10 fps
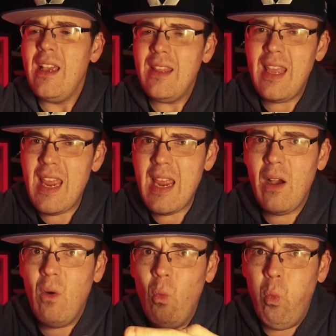the
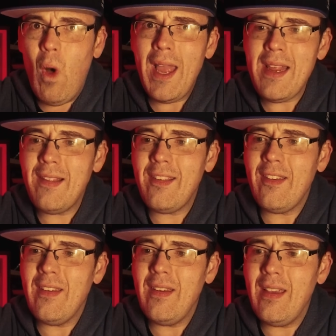white
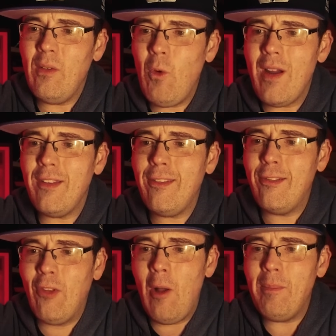where it
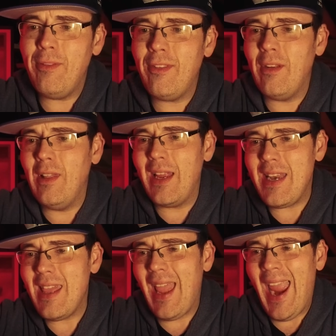stops, like
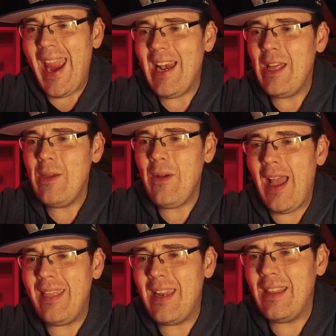near the halo
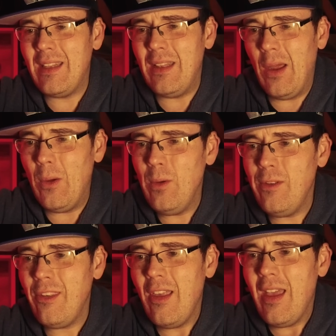and then at the
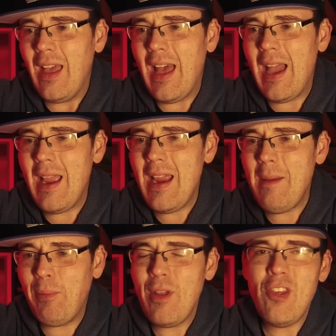nose. I
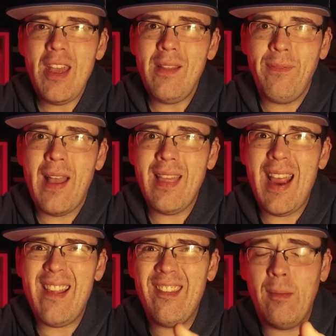appreciate the fact that
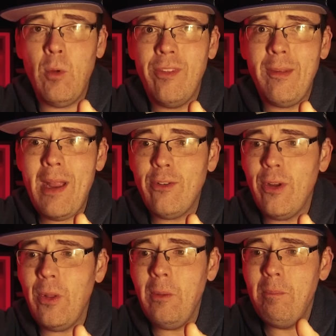it's somewhat
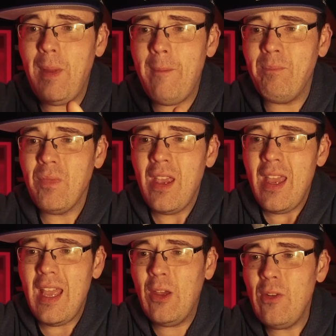symmetrical, but
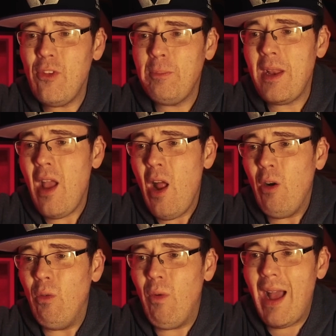it could have just been
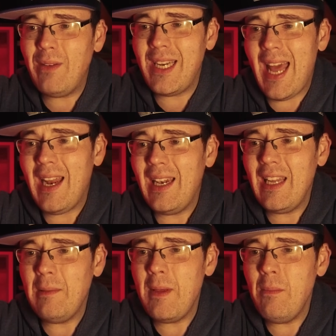rounded out a
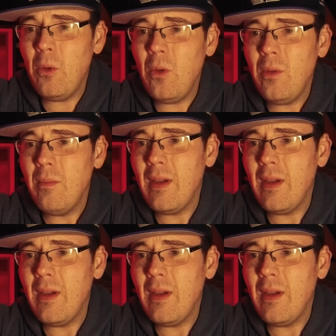little bit more.